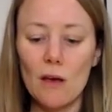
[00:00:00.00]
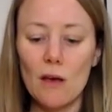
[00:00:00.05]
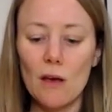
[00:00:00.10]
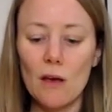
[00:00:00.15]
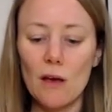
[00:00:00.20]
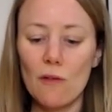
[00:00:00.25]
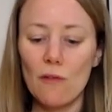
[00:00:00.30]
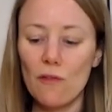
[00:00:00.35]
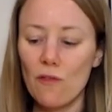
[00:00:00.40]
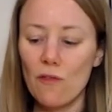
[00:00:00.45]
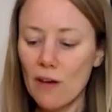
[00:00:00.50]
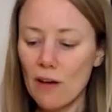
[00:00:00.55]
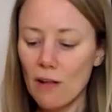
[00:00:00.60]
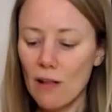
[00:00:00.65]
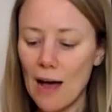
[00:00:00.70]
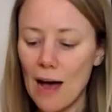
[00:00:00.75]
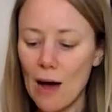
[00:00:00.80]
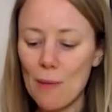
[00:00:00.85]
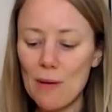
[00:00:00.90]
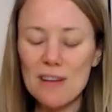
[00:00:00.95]
Feel
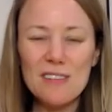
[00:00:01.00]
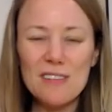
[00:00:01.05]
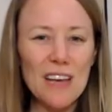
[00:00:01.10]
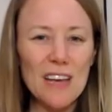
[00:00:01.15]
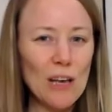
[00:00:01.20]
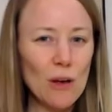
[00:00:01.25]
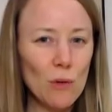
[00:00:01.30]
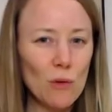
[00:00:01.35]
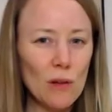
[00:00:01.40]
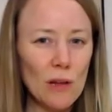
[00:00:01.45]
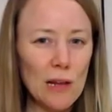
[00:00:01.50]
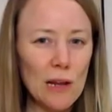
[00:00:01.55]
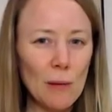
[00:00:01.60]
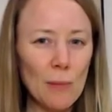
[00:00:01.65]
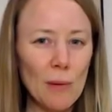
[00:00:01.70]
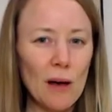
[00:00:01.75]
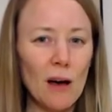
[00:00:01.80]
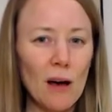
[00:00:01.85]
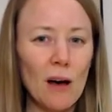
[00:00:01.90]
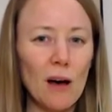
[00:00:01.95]
how it tingles a little bit
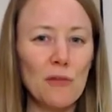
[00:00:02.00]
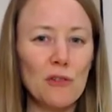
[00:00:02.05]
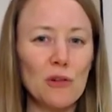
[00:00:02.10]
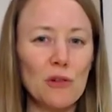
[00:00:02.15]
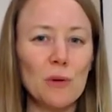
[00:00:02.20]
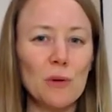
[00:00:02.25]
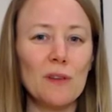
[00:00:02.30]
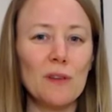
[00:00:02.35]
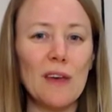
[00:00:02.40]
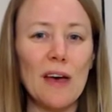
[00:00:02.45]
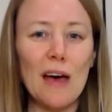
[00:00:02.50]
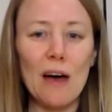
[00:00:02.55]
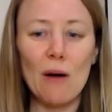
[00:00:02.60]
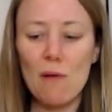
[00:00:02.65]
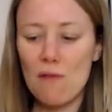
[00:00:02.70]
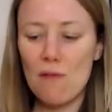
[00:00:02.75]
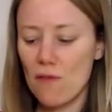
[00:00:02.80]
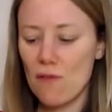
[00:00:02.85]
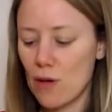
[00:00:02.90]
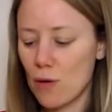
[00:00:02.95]
afterwards, how
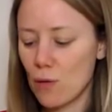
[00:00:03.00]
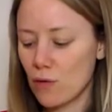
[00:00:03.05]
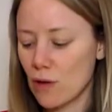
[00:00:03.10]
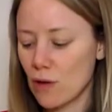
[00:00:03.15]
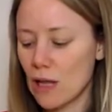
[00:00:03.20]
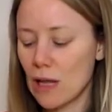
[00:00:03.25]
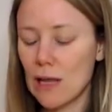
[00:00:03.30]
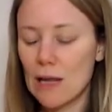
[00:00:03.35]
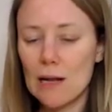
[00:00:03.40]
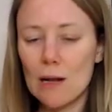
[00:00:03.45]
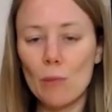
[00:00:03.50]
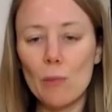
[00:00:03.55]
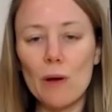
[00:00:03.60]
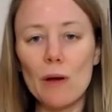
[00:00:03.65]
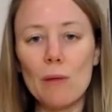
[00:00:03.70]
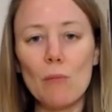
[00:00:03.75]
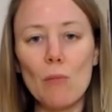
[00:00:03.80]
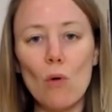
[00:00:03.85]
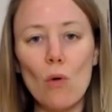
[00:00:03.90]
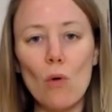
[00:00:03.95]
it feels a little bit
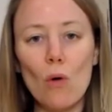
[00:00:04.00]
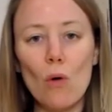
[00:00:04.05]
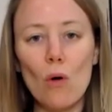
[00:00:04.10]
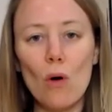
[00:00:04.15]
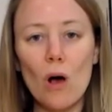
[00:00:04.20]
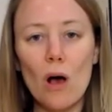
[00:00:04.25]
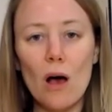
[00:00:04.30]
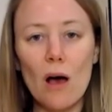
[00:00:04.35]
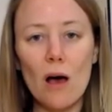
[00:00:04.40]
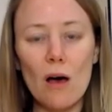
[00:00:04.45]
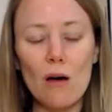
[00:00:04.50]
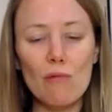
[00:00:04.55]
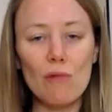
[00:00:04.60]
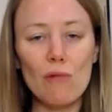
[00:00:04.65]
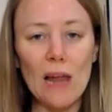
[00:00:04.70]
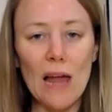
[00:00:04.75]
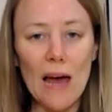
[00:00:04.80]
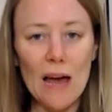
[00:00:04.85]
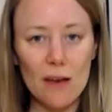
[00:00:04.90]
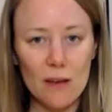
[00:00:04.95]
more
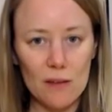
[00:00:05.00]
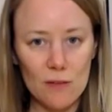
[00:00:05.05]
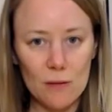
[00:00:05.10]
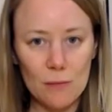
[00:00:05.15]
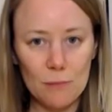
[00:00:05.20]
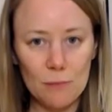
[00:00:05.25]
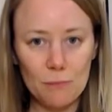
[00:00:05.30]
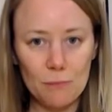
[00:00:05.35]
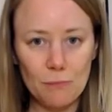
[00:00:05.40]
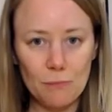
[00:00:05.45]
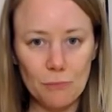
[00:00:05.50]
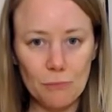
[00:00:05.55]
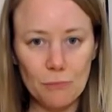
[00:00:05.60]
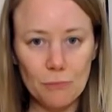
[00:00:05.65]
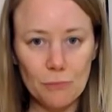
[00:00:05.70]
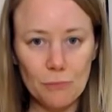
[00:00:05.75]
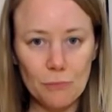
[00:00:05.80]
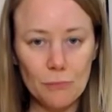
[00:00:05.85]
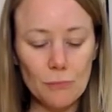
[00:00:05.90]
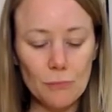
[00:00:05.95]
relaxed.
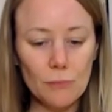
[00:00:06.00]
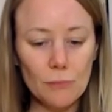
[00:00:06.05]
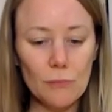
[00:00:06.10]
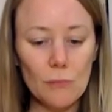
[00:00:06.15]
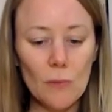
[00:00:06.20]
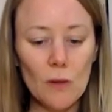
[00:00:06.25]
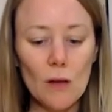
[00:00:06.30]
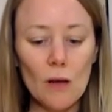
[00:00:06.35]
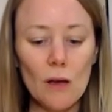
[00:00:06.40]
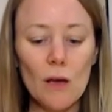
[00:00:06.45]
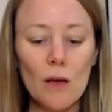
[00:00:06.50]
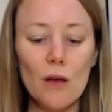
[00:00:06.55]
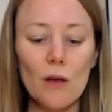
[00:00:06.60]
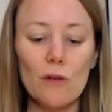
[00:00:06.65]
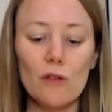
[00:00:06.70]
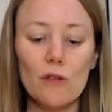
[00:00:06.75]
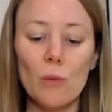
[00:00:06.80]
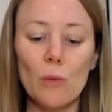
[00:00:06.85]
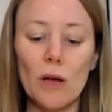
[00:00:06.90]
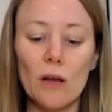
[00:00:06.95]

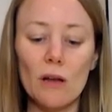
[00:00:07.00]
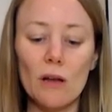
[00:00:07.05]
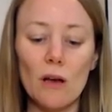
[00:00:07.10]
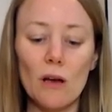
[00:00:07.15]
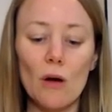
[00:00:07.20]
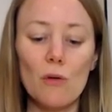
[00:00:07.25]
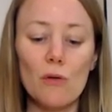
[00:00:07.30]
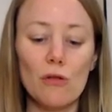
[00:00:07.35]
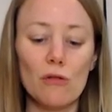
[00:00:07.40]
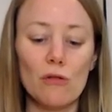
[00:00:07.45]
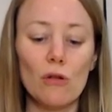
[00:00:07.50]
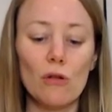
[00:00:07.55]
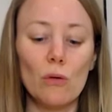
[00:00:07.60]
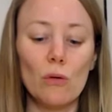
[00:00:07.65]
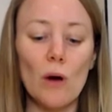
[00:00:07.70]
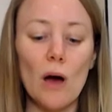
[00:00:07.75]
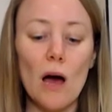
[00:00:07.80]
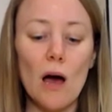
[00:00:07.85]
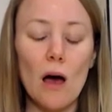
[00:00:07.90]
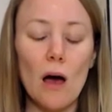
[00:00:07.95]
So we're going to go through
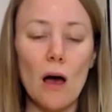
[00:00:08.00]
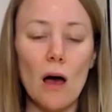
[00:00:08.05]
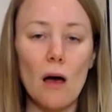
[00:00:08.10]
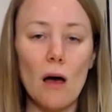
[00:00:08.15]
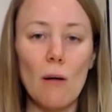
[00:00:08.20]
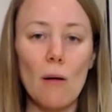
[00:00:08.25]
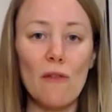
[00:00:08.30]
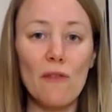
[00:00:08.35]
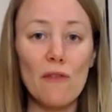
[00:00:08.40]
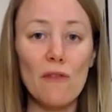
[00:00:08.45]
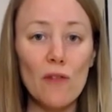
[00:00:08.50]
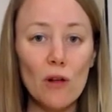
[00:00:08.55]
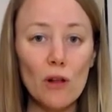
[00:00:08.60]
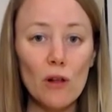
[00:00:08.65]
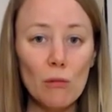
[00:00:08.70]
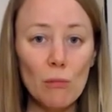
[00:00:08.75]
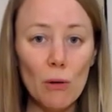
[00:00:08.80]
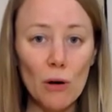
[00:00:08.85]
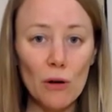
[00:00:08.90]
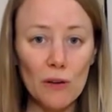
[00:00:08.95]
a full
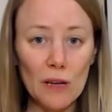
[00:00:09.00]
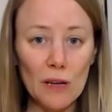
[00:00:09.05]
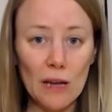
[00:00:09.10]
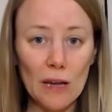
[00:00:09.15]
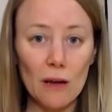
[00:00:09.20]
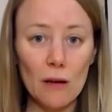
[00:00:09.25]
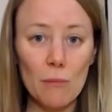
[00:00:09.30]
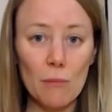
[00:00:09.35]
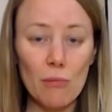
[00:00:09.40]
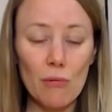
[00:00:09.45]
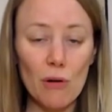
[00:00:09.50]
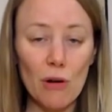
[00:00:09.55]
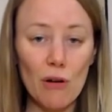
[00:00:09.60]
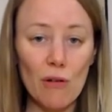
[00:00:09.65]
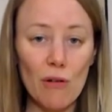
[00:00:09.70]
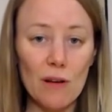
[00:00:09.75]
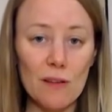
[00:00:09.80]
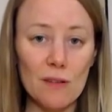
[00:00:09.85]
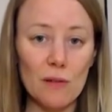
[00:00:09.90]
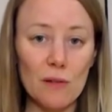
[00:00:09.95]
body
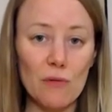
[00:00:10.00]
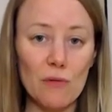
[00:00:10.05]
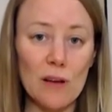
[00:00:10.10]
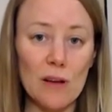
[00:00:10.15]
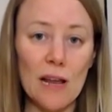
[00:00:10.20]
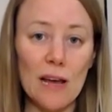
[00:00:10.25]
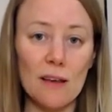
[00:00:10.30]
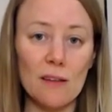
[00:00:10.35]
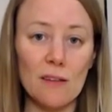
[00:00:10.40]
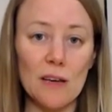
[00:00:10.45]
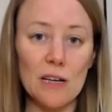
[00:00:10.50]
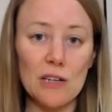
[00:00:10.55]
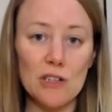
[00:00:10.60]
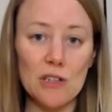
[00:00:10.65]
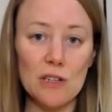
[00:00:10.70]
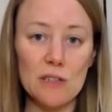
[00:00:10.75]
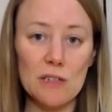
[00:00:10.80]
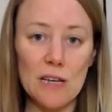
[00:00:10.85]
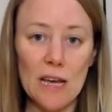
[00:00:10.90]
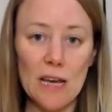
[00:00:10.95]
progressive
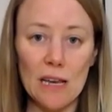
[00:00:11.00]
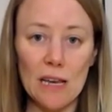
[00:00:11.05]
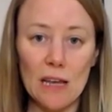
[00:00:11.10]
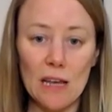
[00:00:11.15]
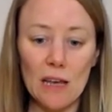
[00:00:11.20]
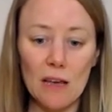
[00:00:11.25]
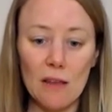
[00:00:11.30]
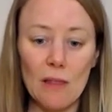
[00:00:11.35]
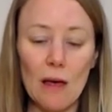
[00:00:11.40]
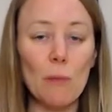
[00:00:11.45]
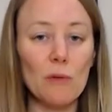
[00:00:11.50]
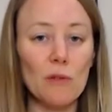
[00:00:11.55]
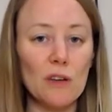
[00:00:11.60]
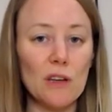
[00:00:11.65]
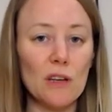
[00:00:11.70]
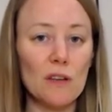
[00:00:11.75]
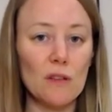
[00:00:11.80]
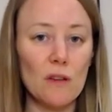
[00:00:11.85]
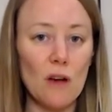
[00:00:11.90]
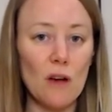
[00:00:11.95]
relaxation technique. That was an
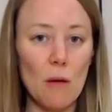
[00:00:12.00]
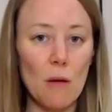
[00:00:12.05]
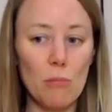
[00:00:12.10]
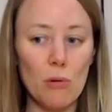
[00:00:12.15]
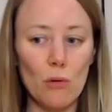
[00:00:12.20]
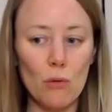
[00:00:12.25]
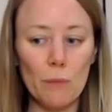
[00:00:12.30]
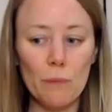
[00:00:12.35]
example.